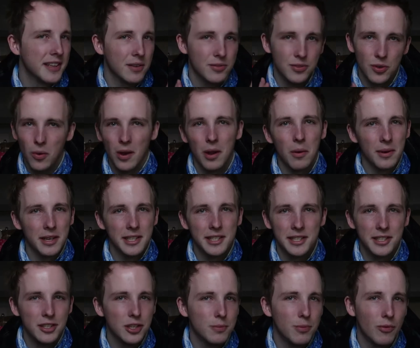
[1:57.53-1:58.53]
That was all I wanted
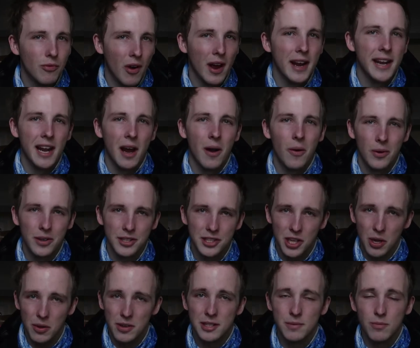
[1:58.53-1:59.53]
to do. But right now, I want
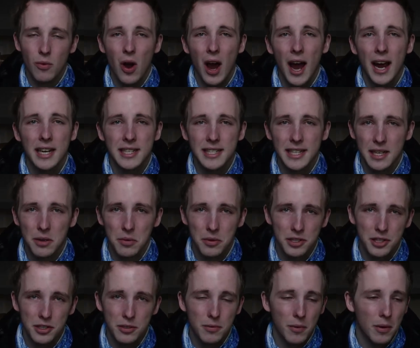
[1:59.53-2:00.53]
to go into more acting. I
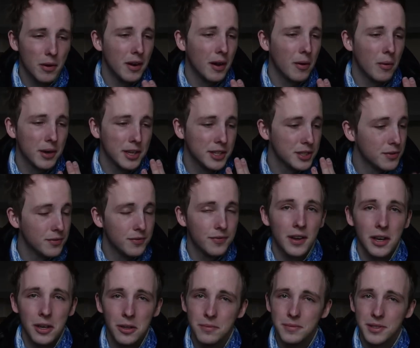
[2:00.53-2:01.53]
want to do more. I want to do
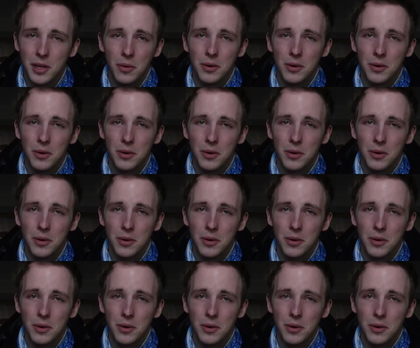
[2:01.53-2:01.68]
films.